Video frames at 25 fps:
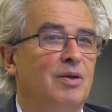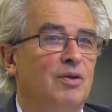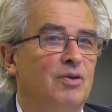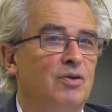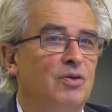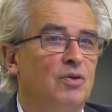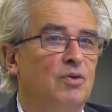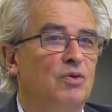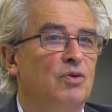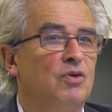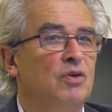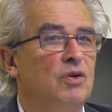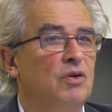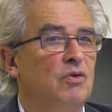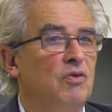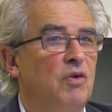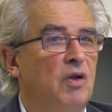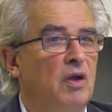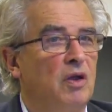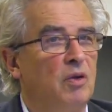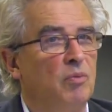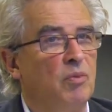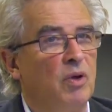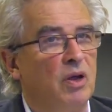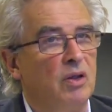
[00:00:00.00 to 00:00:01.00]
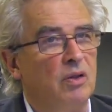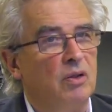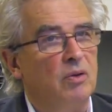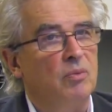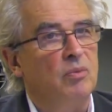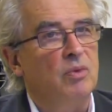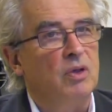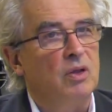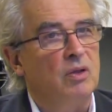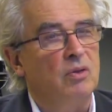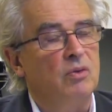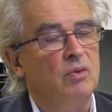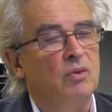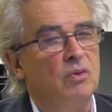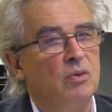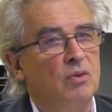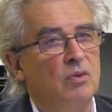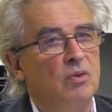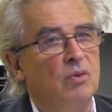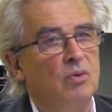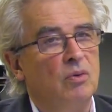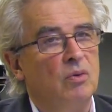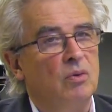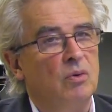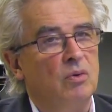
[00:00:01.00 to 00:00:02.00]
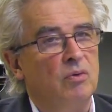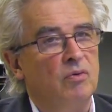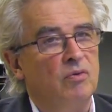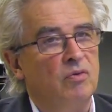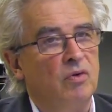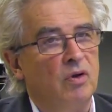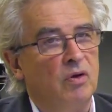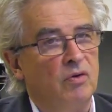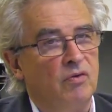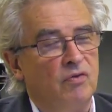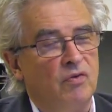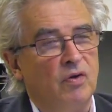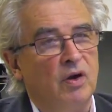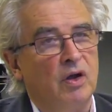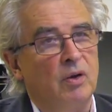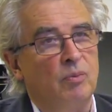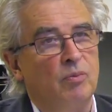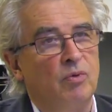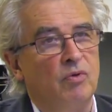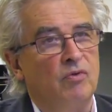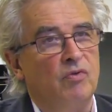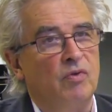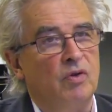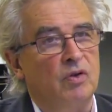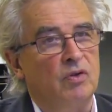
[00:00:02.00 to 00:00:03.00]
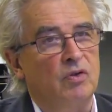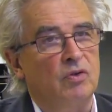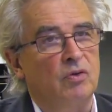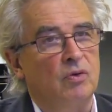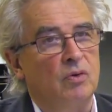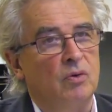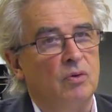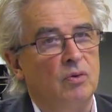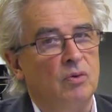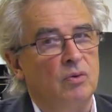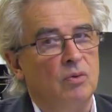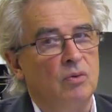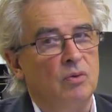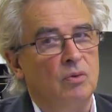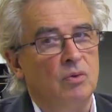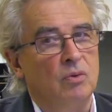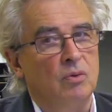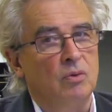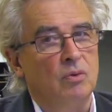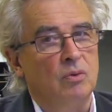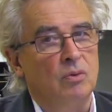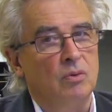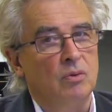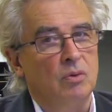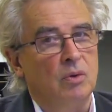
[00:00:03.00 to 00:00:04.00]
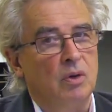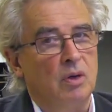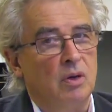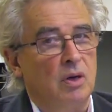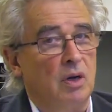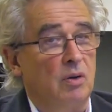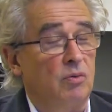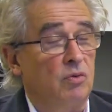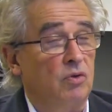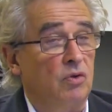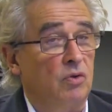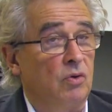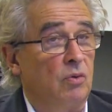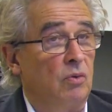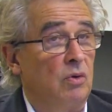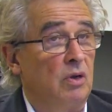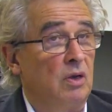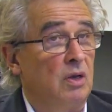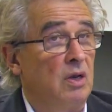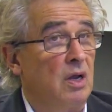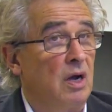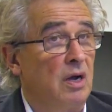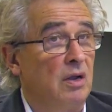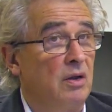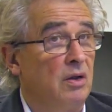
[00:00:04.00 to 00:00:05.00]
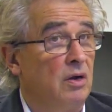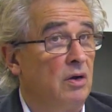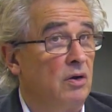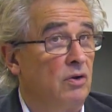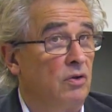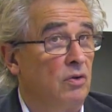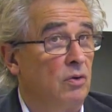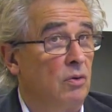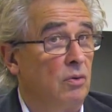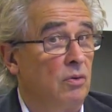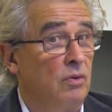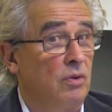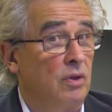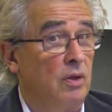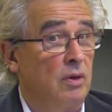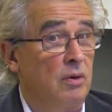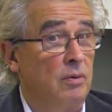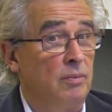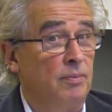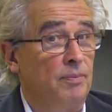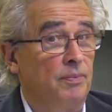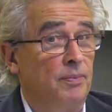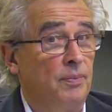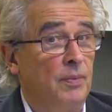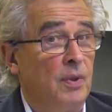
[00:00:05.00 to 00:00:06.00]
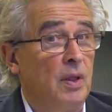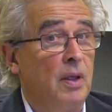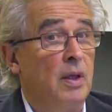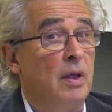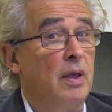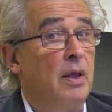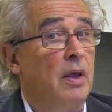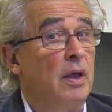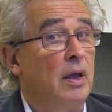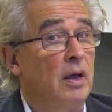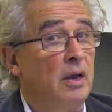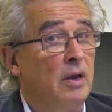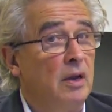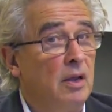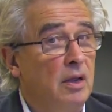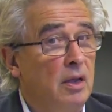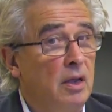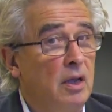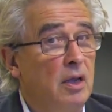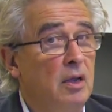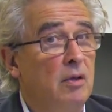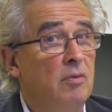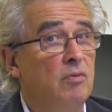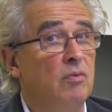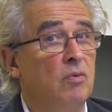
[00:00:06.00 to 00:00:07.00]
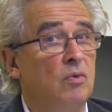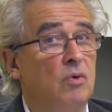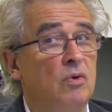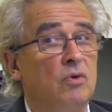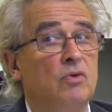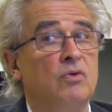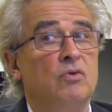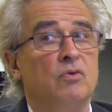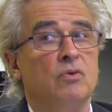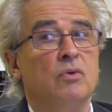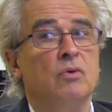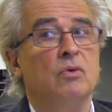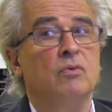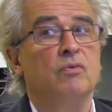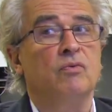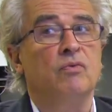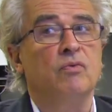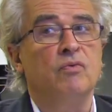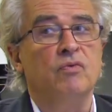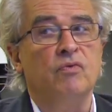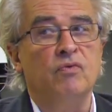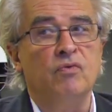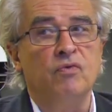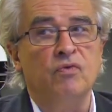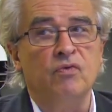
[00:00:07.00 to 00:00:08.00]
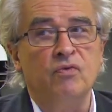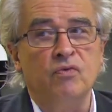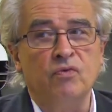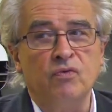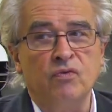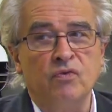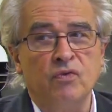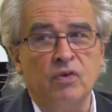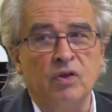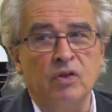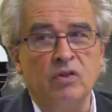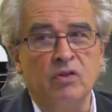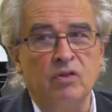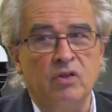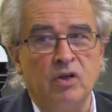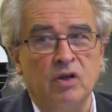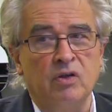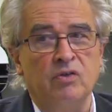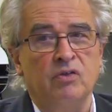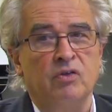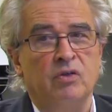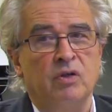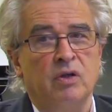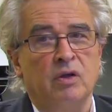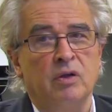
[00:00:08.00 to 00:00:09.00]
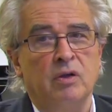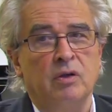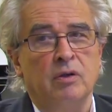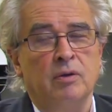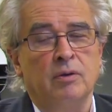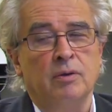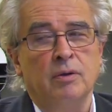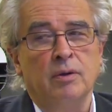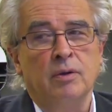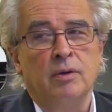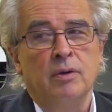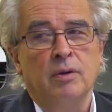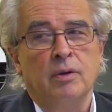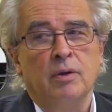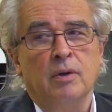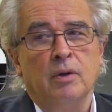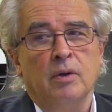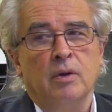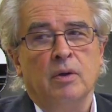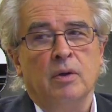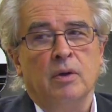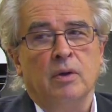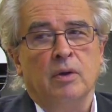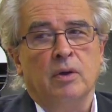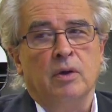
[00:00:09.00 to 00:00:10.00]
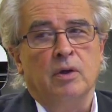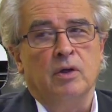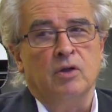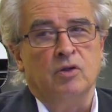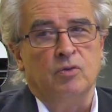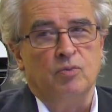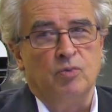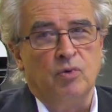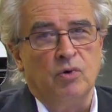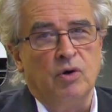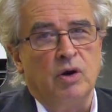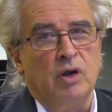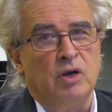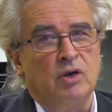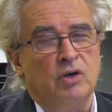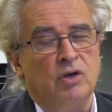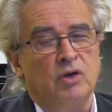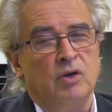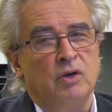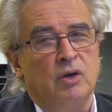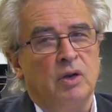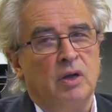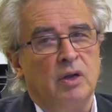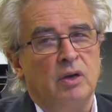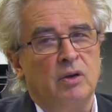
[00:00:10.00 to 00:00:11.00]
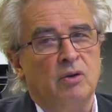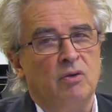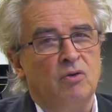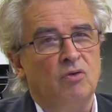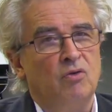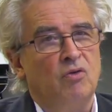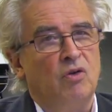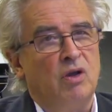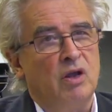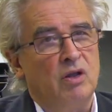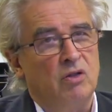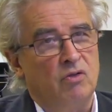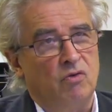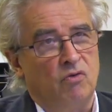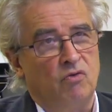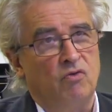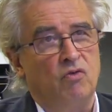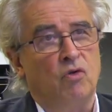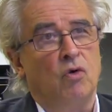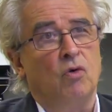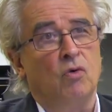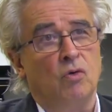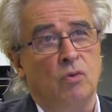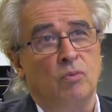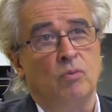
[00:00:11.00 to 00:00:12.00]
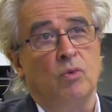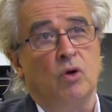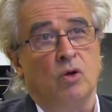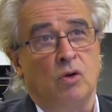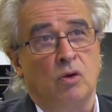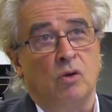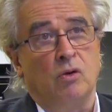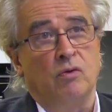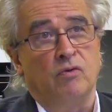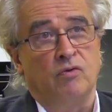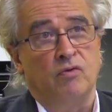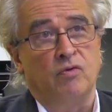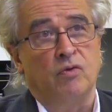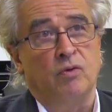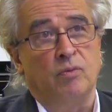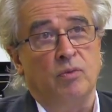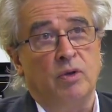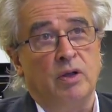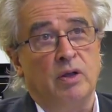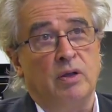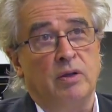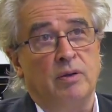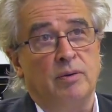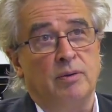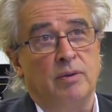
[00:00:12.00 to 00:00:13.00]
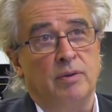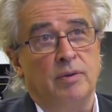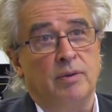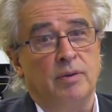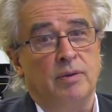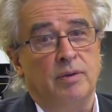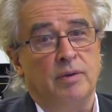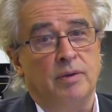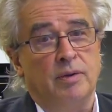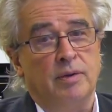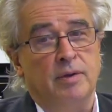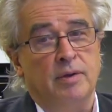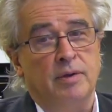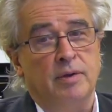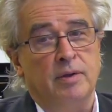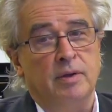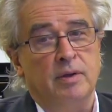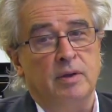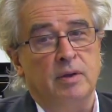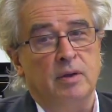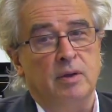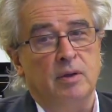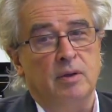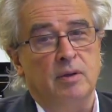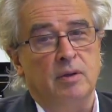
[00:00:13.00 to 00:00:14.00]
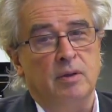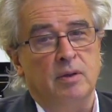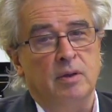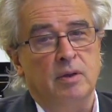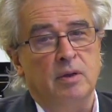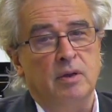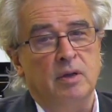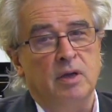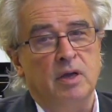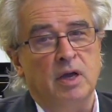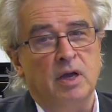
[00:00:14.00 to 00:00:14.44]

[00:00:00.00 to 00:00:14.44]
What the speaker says: So she recommended me to a very fine professor, and I was only 9 years old then. And he was a fantastic inspiration and a great role model for me. He